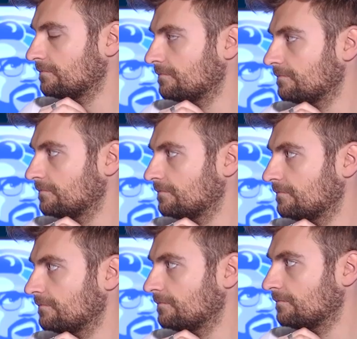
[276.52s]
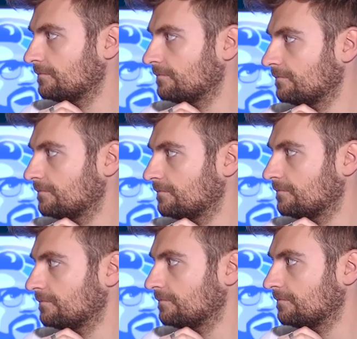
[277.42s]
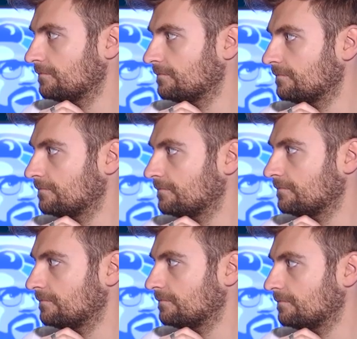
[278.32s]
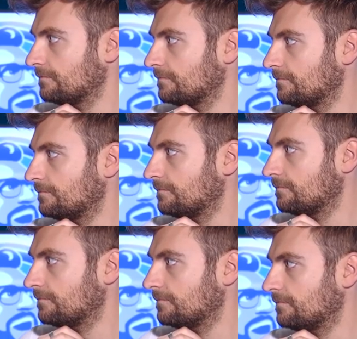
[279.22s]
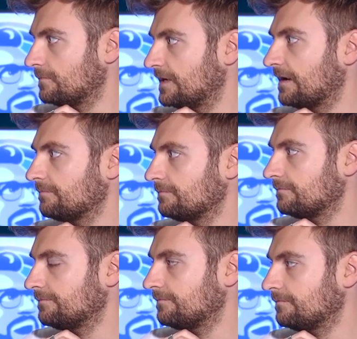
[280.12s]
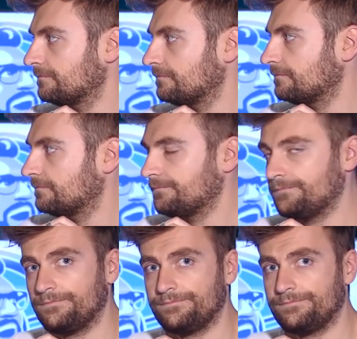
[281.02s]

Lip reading: [no speech]